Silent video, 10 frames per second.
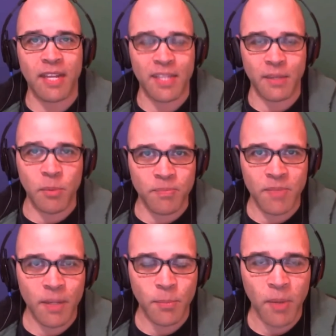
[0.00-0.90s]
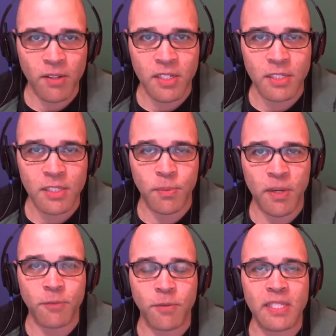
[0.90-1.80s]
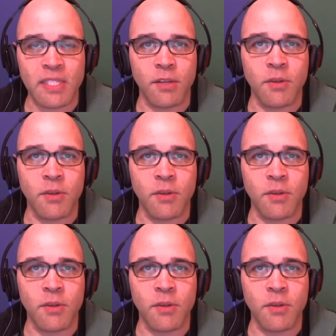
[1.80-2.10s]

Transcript: Tim, I apologize for paraphrasing you.